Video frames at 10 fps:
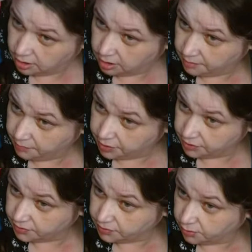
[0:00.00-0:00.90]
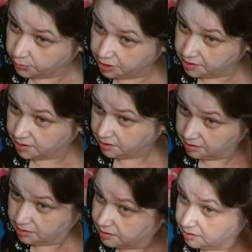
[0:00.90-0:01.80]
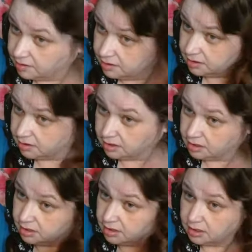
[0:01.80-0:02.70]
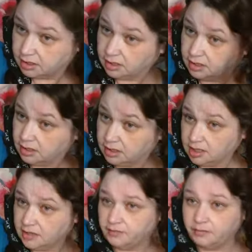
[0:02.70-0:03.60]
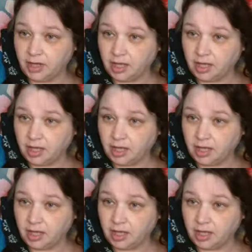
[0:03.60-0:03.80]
I'm gonna squeeze these, give them a